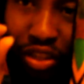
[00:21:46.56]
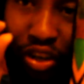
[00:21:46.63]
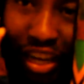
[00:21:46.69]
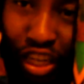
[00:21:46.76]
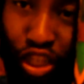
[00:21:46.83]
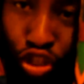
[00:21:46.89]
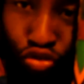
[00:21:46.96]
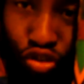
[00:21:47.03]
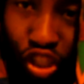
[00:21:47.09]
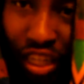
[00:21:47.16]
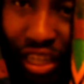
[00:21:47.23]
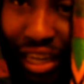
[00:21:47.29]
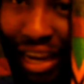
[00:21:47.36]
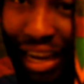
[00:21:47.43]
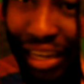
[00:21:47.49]
the
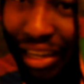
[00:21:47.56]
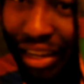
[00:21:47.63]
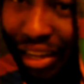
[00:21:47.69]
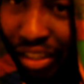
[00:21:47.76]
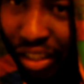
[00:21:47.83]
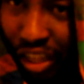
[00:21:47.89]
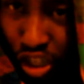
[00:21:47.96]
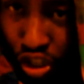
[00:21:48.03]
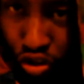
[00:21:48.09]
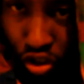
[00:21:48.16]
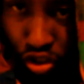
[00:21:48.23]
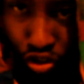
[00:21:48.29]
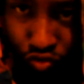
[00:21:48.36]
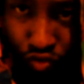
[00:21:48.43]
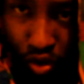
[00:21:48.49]
estrogen and
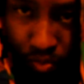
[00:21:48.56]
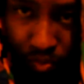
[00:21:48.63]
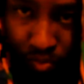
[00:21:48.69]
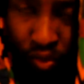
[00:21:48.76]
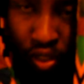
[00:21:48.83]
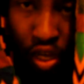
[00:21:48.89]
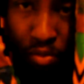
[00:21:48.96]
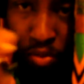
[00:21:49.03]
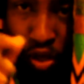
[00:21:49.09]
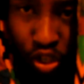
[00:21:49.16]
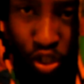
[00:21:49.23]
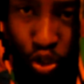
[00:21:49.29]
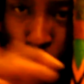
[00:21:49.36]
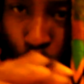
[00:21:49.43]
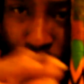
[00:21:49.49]
testosterone,
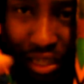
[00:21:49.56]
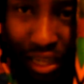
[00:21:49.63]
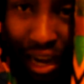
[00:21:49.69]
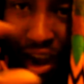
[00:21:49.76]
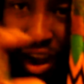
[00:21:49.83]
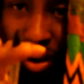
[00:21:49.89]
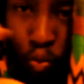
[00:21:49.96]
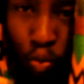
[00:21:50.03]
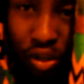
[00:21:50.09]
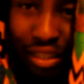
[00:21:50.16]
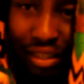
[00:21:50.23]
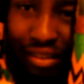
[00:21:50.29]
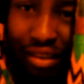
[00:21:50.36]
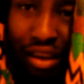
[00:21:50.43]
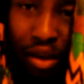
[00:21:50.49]
because those are what
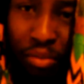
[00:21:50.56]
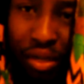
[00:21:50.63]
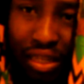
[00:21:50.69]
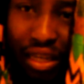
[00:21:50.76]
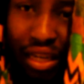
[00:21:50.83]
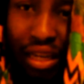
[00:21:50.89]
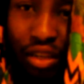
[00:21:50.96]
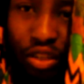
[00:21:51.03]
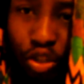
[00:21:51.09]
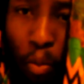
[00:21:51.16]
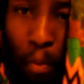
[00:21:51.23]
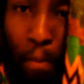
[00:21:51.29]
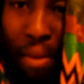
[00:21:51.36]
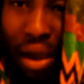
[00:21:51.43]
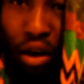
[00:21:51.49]
determine your
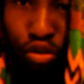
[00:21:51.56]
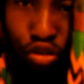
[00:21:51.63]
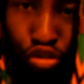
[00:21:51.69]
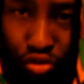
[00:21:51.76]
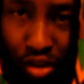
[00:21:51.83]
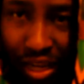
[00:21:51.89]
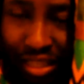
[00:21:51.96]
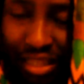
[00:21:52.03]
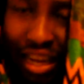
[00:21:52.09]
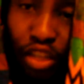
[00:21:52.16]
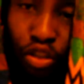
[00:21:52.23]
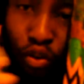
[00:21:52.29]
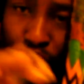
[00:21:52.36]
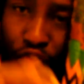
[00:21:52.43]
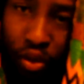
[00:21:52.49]
male traits
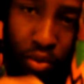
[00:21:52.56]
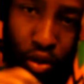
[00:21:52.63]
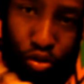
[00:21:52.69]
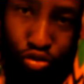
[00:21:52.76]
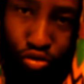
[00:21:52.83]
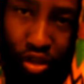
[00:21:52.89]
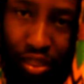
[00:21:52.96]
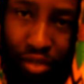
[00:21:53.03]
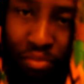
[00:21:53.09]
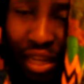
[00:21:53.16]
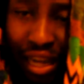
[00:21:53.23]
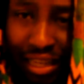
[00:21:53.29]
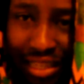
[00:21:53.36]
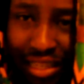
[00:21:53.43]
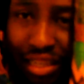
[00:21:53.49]
and your female traits,
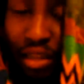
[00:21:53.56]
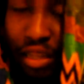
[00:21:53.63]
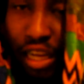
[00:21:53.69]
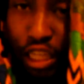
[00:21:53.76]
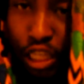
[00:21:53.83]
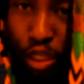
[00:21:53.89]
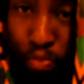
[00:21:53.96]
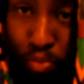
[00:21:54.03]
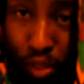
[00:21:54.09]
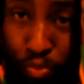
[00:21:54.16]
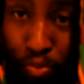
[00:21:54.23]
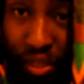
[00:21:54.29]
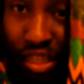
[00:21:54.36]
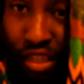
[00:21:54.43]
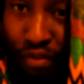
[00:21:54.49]
and these are
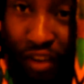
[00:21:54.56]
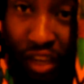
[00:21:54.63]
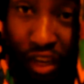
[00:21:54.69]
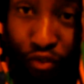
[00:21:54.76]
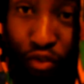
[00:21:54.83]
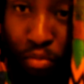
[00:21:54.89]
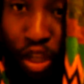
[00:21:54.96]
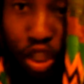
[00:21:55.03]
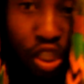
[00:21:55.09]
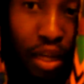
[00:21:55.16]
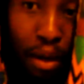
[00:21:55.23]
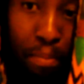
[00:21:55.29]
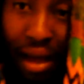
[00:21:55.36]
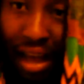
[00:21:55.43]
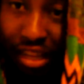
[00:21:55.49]
specific information
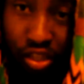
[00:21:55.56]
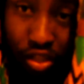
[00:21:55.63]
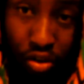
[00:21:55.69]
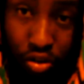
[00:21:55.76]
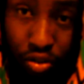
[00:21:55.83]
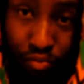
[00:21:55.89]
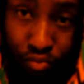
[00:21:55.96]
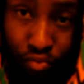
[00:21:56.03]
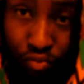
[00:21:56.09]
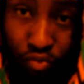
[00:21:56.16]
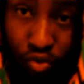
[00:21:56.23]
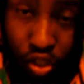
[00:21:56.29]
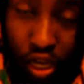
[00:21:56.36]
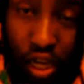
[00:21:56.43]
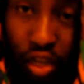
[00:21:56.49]
that are passed on.
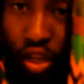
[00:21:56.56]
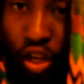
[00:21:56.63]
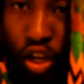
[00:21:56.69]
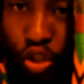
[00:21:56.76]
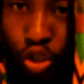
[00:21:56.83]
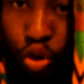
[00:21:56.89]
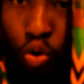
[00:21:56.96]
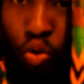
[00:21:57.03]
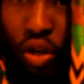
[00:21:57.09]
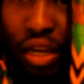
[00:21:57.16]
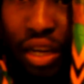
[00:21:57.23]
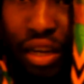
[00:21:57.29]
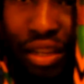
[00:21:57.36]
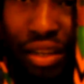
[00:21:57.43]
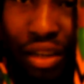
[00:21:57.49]
Okay, so
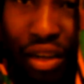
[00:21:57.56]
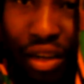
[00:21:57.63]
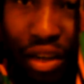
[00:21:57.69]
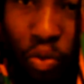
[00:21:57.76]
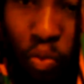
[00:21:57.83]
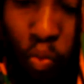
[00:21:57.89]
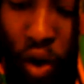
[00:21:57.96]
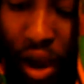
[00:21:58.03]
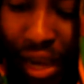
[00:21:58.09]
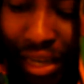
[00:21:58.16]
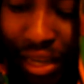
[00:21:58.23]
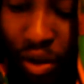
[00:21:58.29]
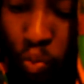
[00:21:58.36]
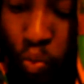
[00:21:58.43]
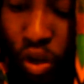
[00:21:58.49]

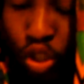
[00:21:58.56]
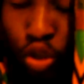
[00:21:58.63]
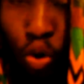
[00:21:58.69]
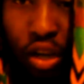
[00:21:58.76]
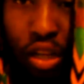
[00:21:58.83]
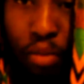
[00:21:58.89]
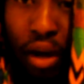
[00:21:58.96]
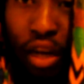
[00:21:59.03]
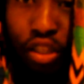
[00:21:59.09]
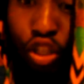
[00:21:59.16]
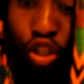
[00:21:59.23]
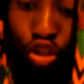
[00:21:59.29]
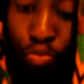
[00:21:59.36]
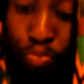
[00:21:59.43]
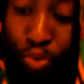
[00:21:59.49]
when we're talking about
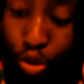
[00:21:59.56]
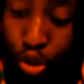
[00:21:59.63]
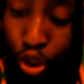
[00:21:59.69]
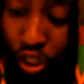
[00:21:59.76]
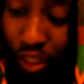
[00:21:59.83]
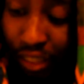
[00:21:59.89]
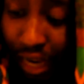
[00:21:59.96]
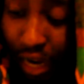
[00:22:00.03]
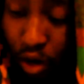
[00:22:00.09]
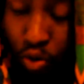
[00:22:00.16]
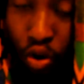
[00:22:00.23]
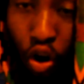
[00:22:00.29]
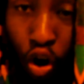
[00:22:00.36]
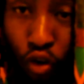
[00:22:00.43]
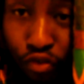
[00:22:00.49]
distribution
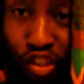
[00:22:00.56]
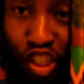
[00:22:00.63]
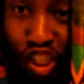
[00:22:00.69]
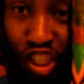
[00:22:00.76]
now of